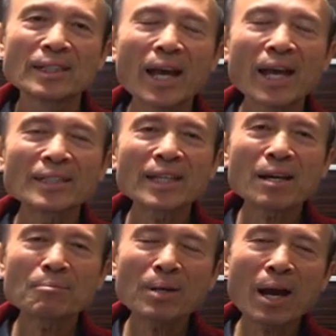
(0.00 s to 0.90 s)
And they
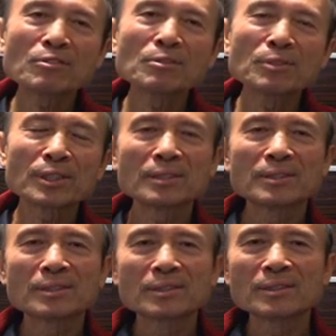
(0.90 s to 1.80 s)
have problem with,
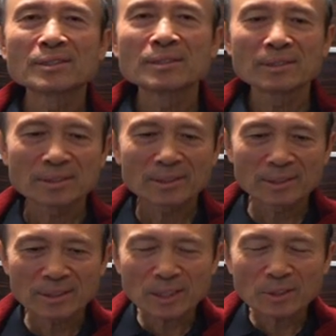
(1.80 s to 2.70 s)

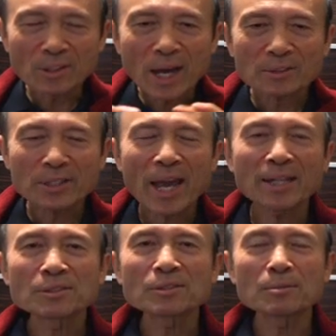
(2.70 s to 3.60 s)
they don't know how to
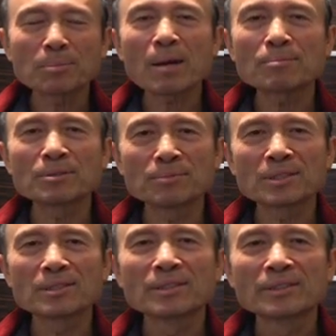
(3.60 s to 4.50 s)
handle the
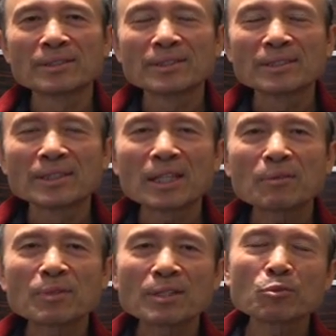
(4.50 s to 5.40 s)
problems.
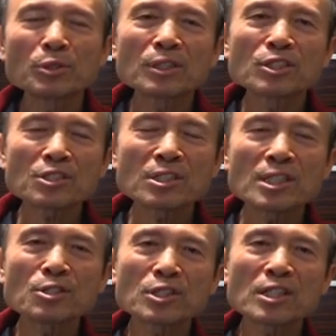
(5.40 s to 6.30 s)
If they, we just
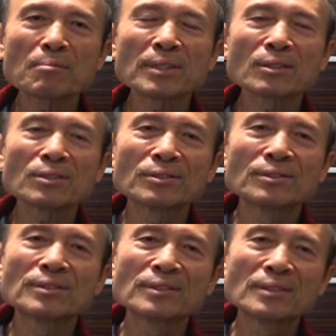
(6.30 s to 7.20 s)
teach them, they don't,
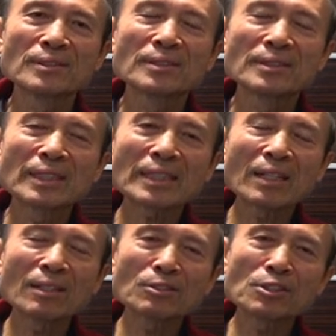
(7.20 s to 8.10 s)
they
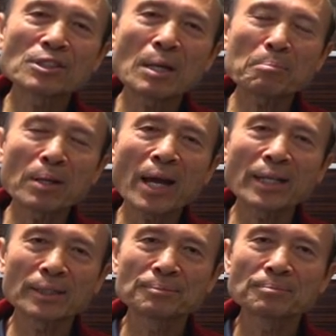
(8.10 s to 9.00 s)
cannot just apply it.